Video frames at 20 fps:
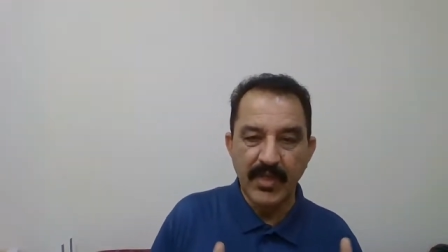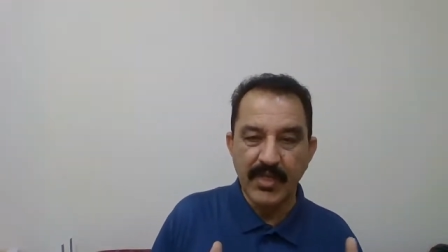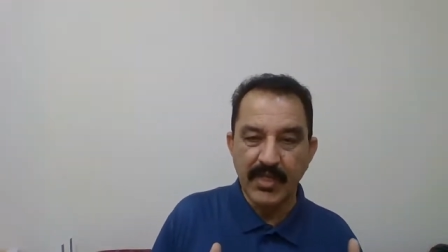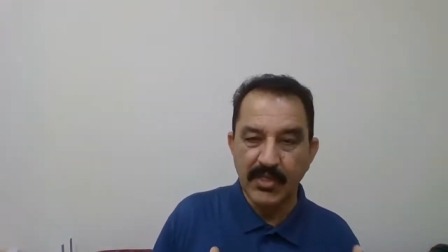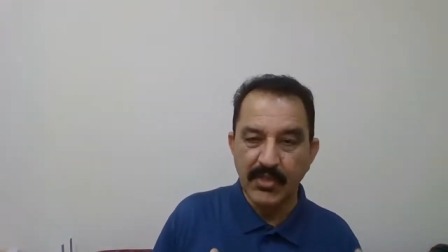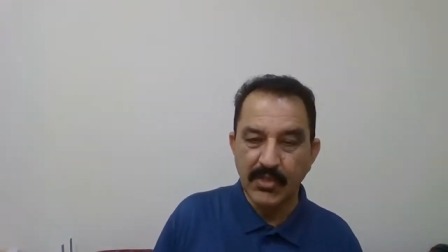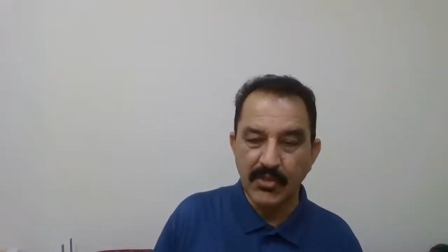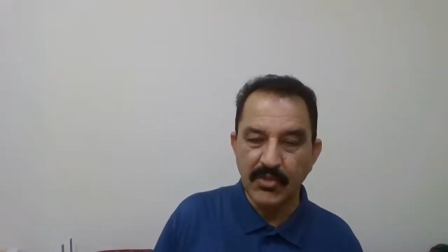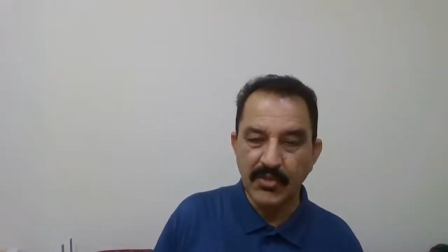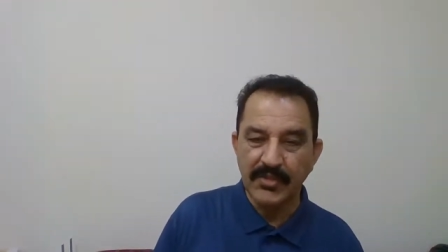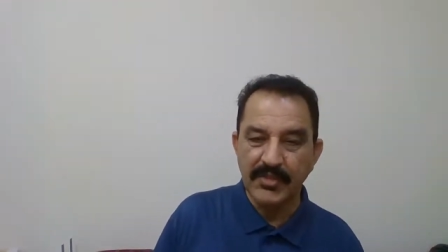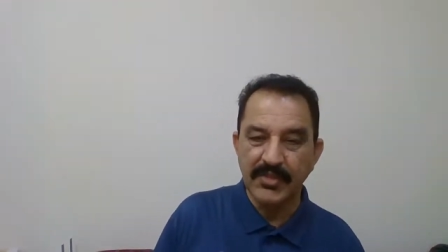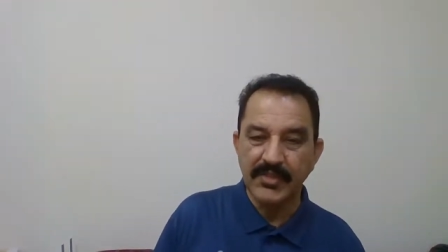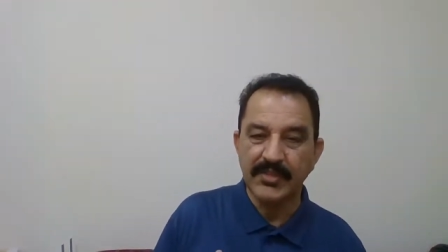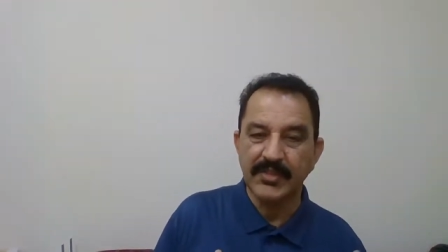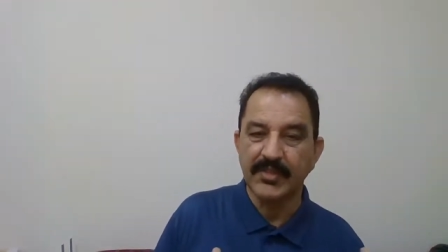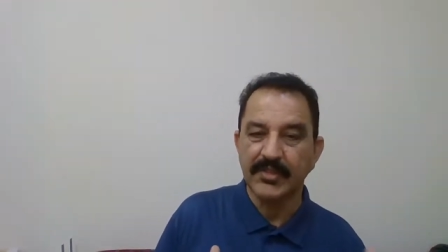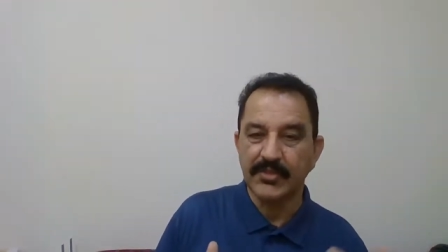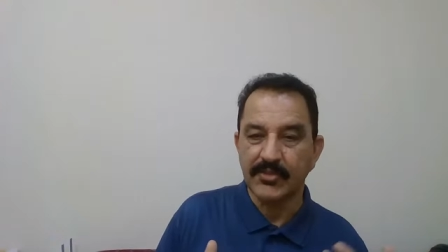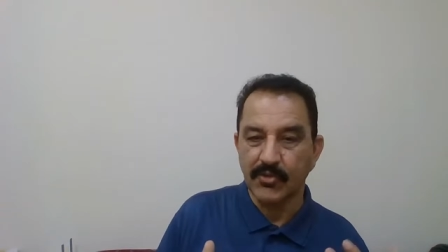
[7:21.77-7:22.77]

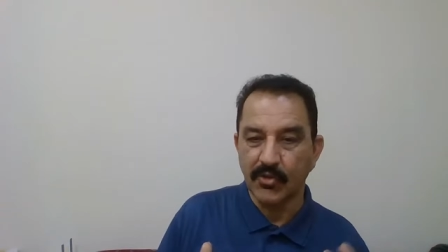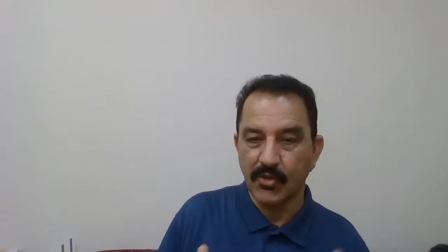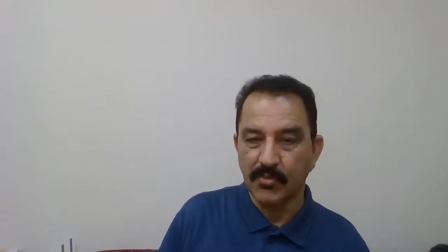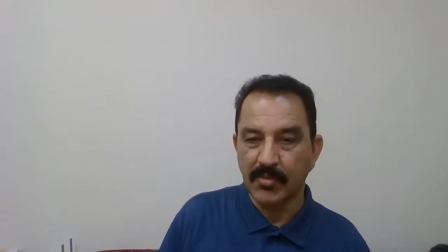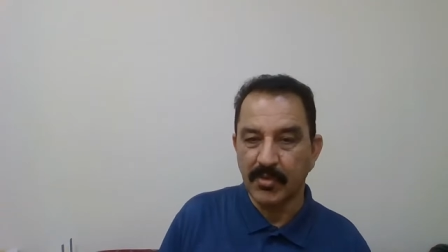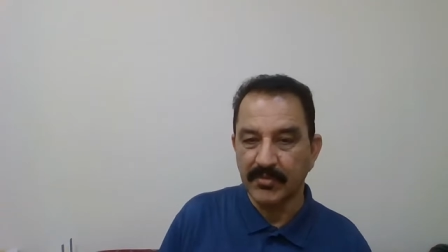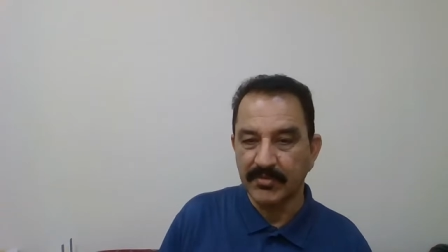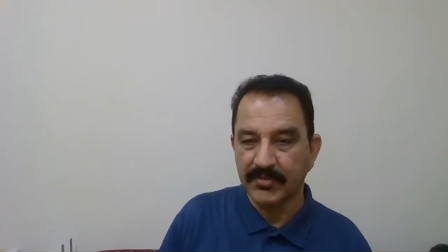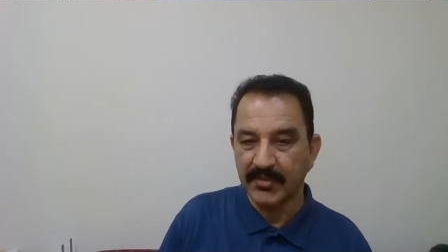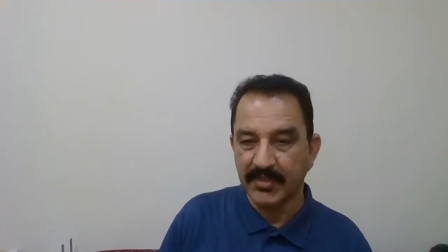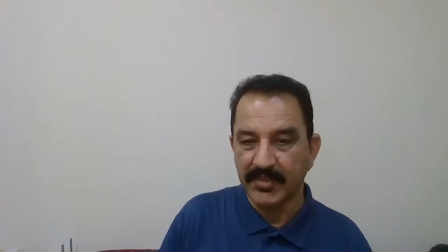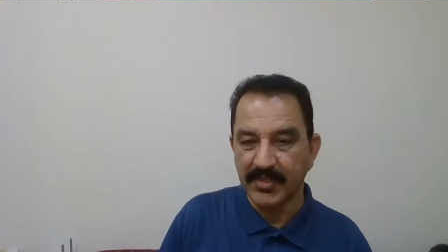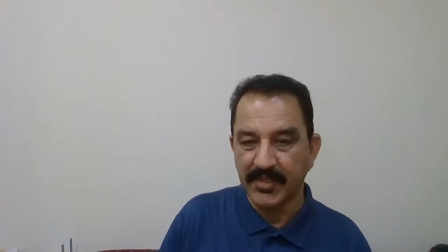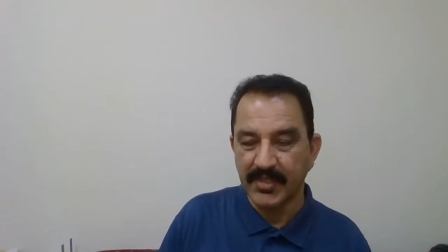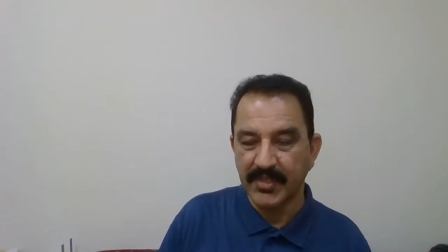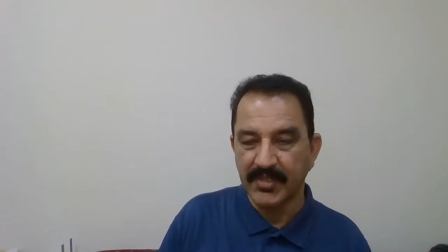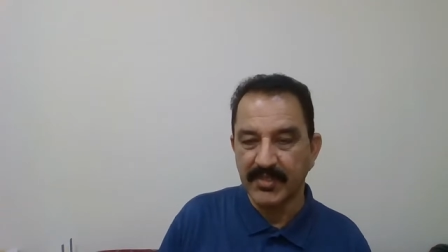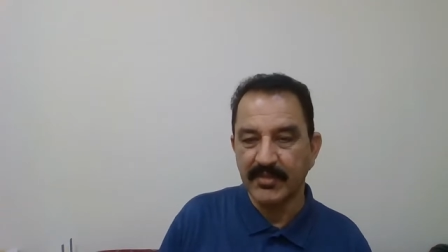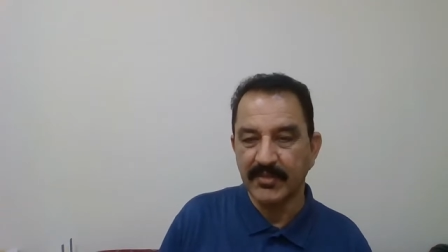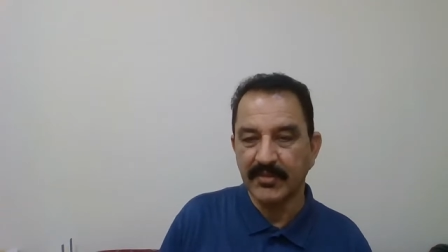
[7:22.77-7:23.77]
Calculated the slope of the
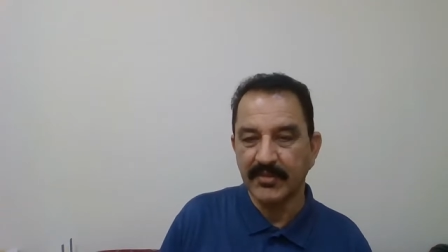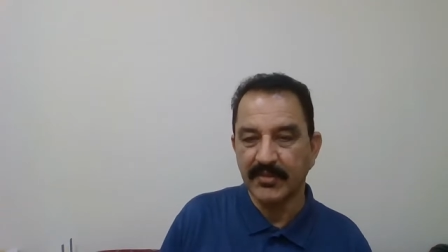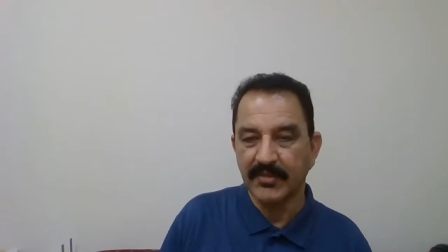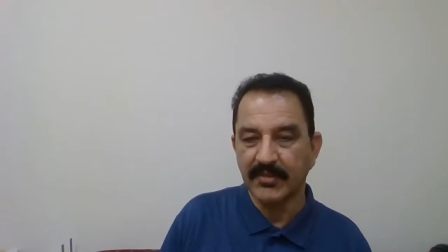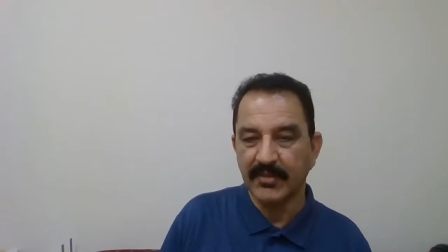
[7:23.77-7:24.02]
drain.